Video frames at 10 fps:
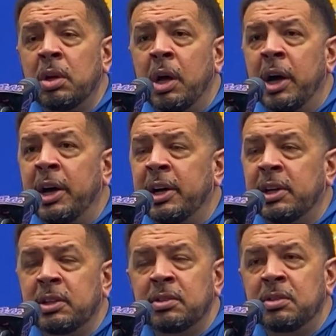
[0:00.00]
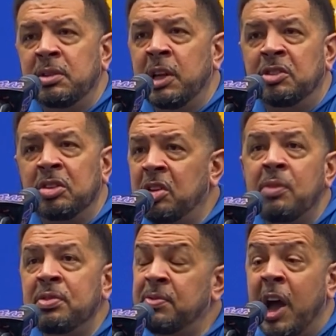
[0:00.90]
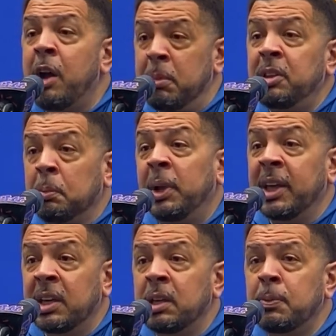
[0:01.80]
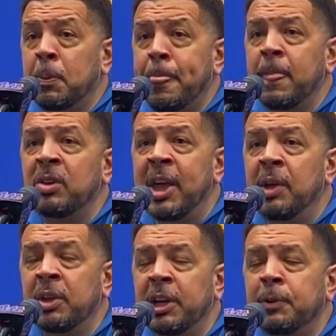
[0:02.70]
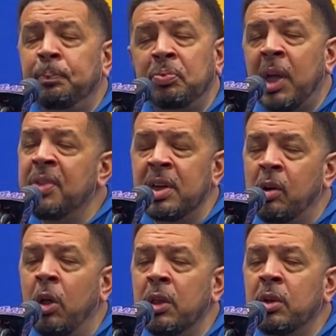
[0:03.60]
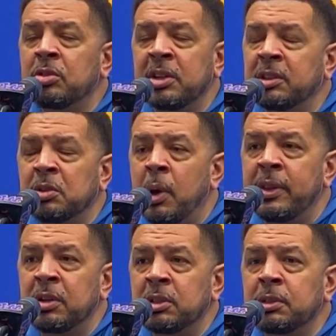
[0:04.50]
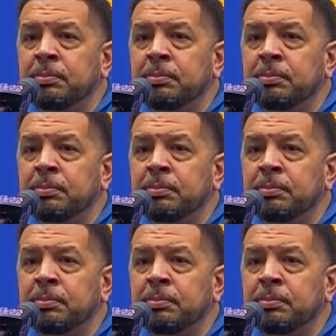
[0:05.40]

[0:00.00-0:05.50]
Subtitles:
It's a tough environment to play in down there. I think all of those things are why they're good.